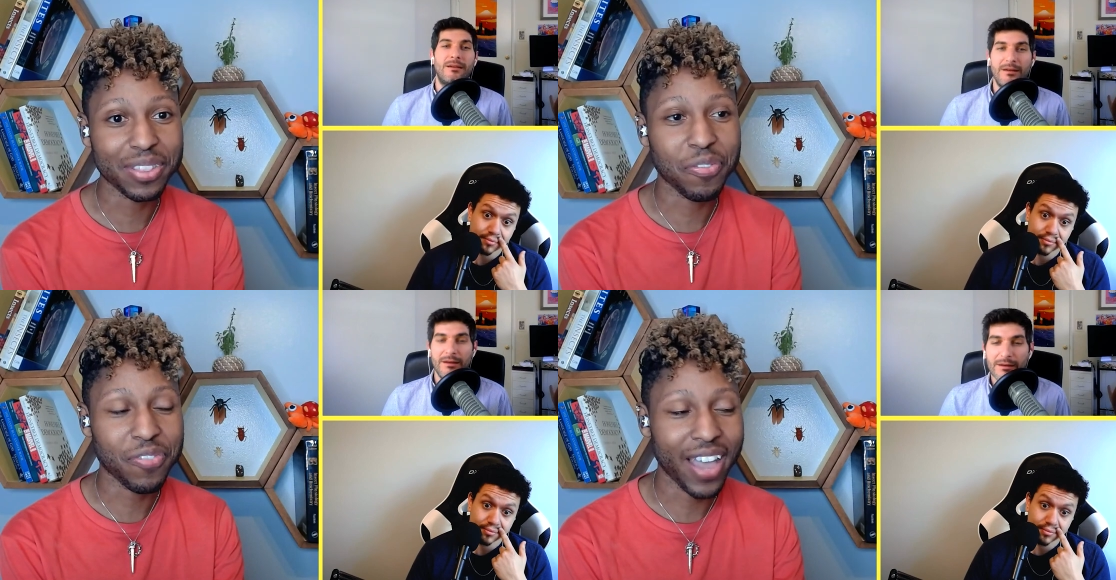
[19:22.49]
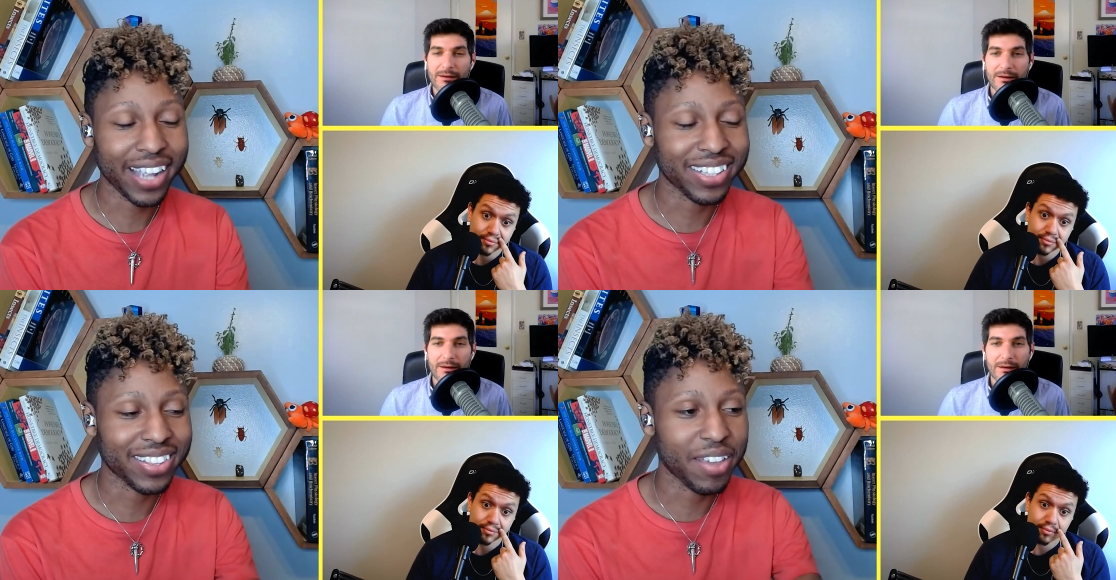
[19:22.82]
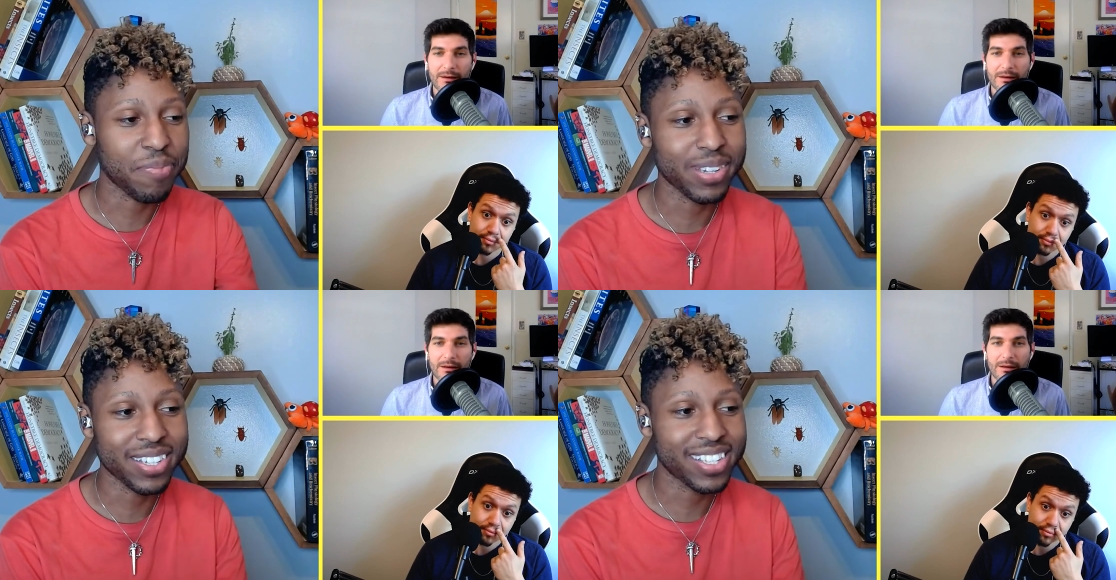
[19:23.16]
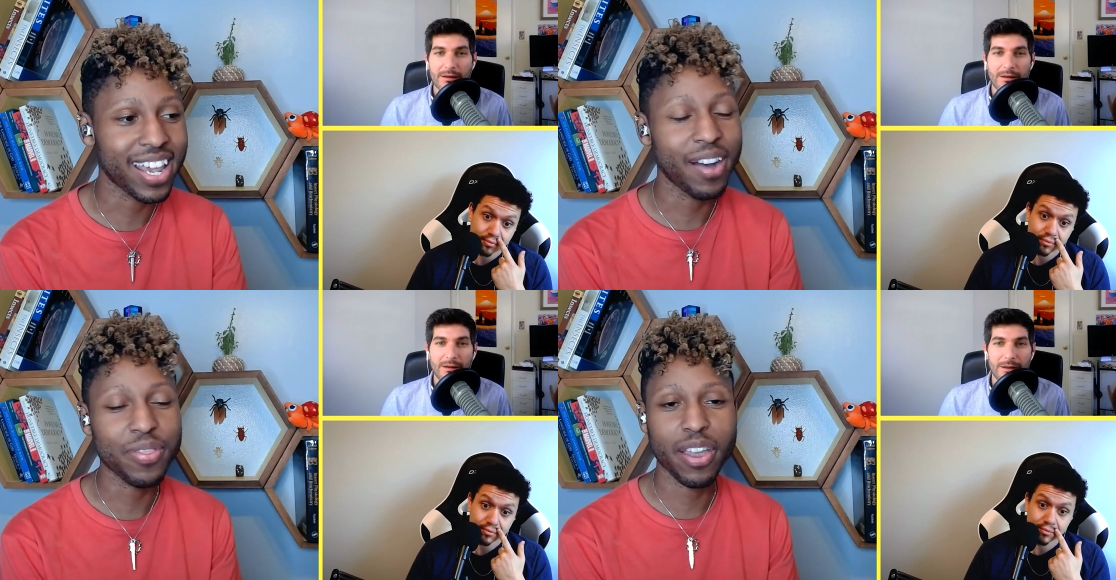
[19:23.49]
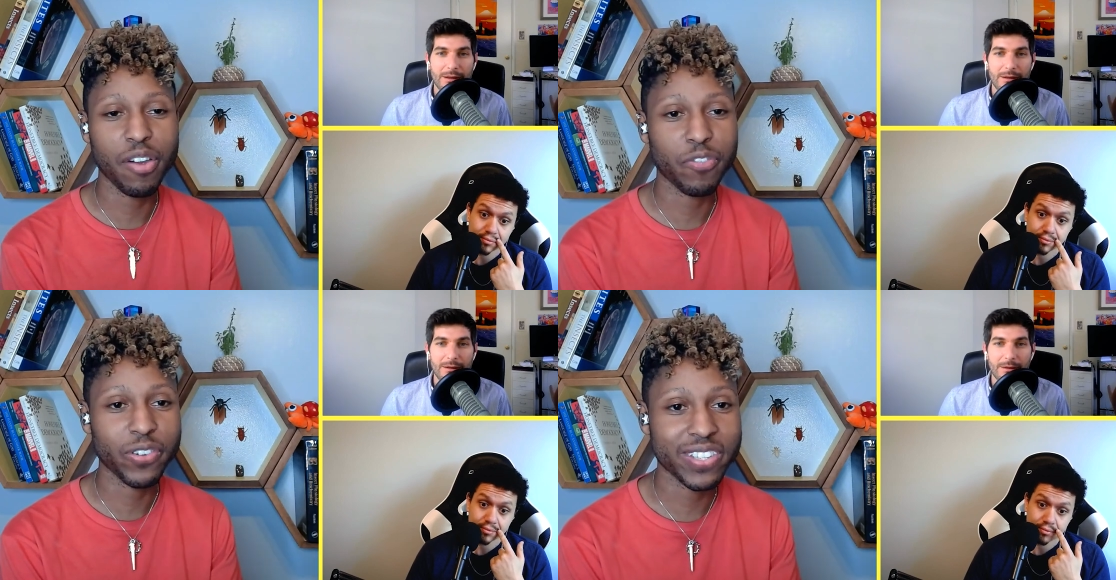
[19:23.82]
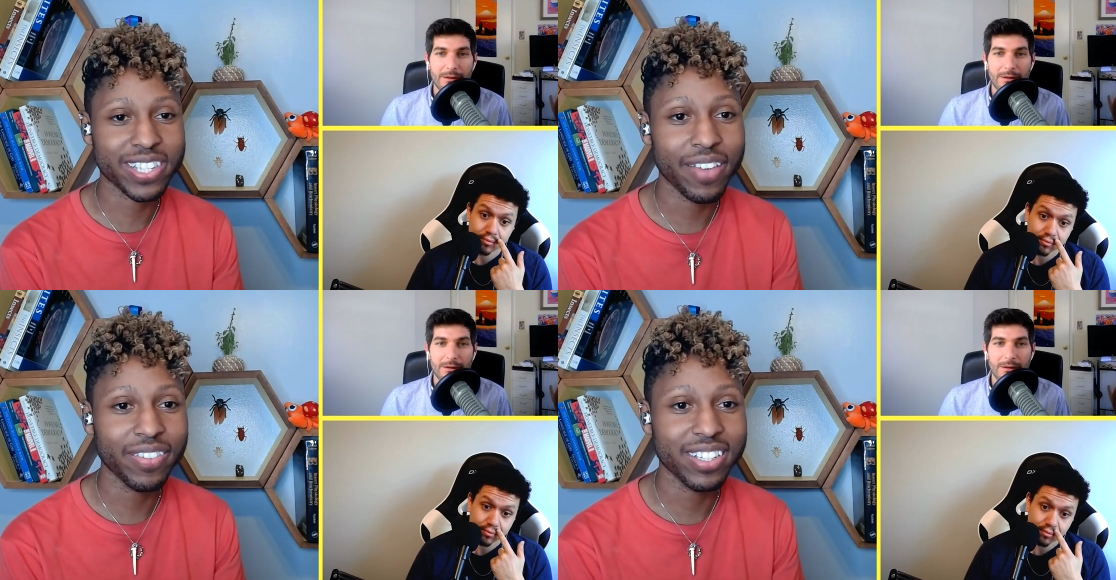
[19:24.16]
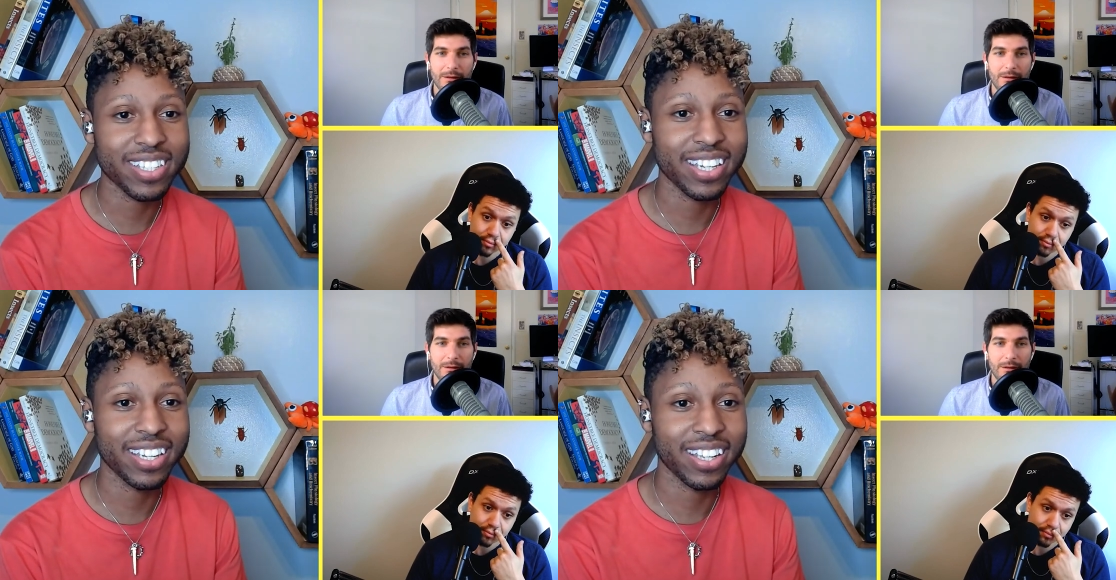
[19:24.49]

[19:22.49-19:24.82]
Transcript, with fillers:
Speaker 1: the fact that they've been down there for 17